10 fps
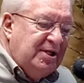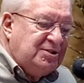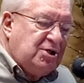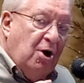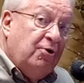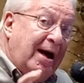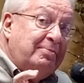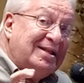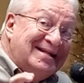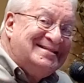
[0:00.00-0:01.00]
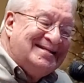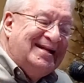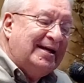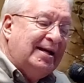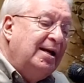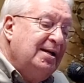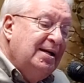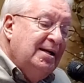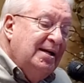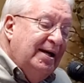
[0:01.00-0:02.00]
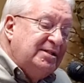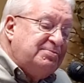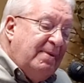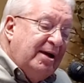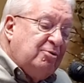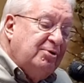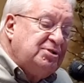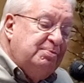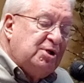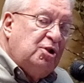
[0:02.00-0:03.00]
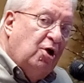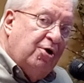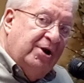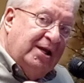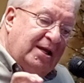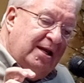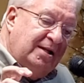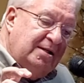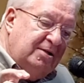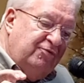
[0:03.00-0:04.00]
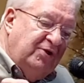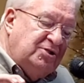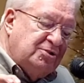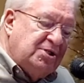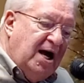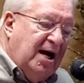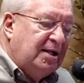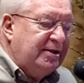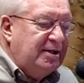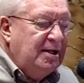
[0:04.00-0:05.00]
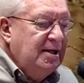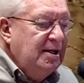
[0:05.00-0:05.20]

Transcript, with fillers: It's called "I'm Listening," and it's by Chris McClarney, and it features Hollyn.